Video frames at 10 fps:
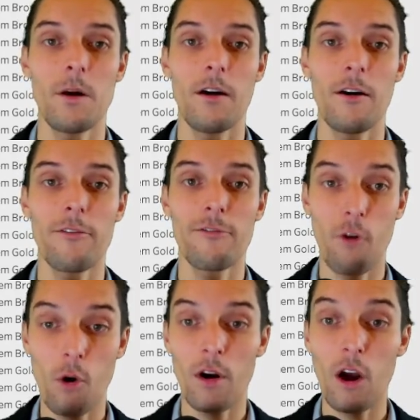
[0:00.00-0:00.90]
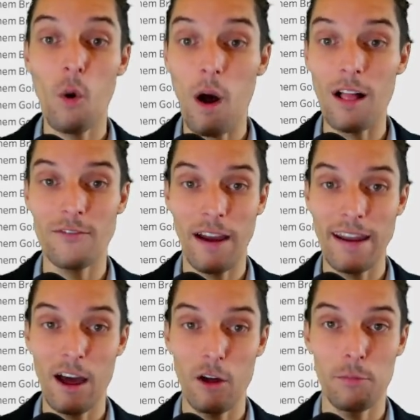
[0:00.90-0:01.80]
for a qualified
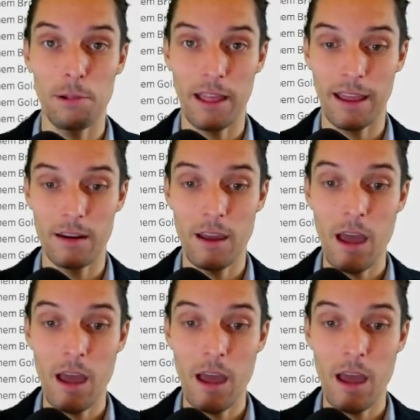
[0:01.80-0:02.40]
health plan.